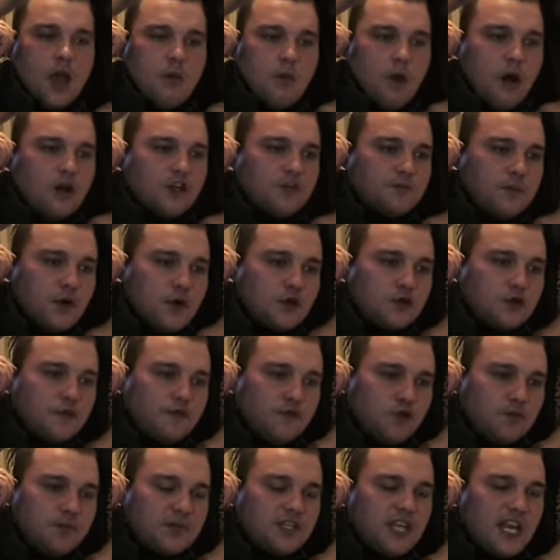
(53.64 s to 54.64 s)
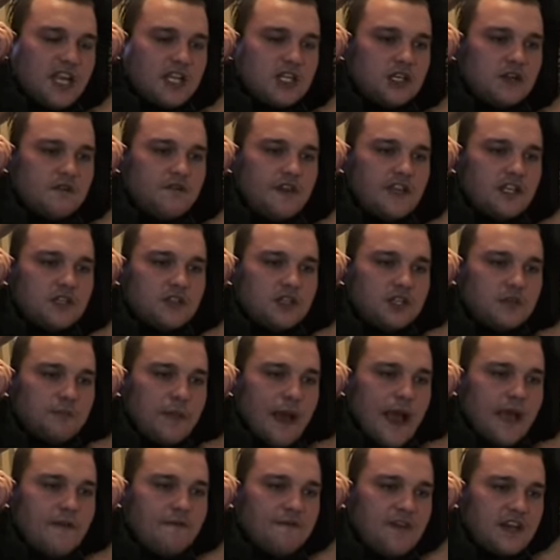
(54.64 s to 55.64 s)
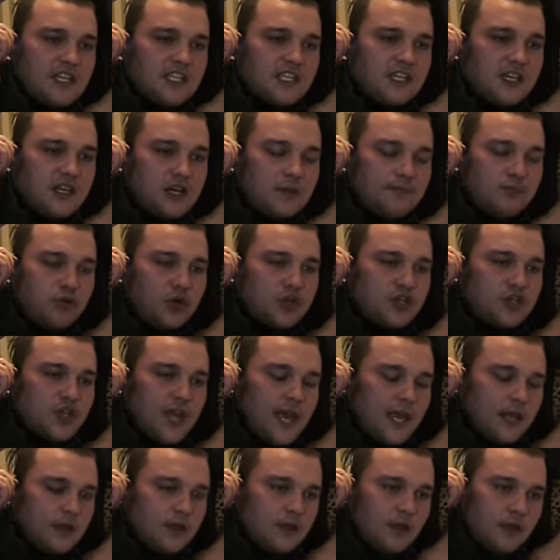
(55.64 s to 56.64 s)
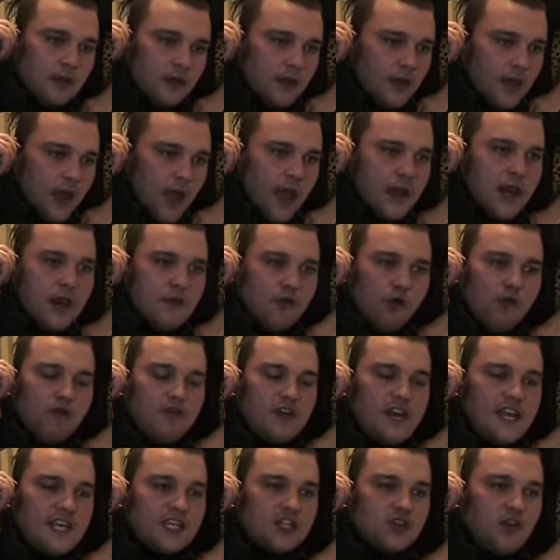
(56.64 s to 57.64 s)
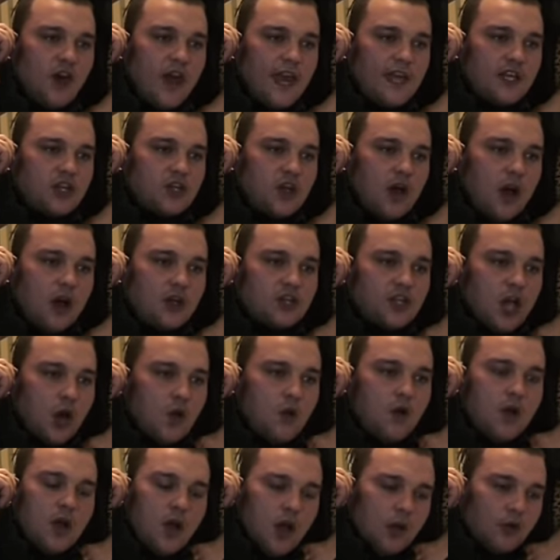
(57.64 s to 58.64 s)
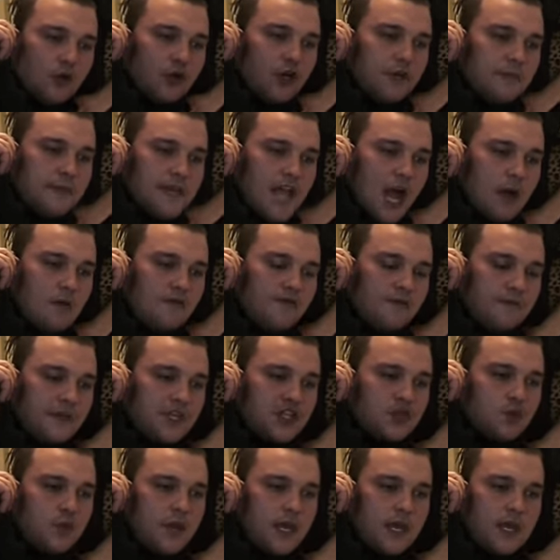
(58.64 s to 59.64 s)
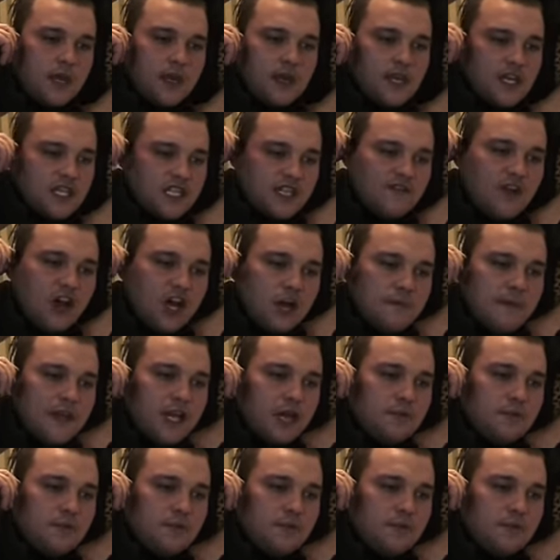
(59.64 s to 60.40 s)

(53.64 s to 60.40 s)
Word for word: well, I spoke to a few potential investors about investing in the project, and they're all really excited, Char. So I'm gonna meet up with them this week, see if I can make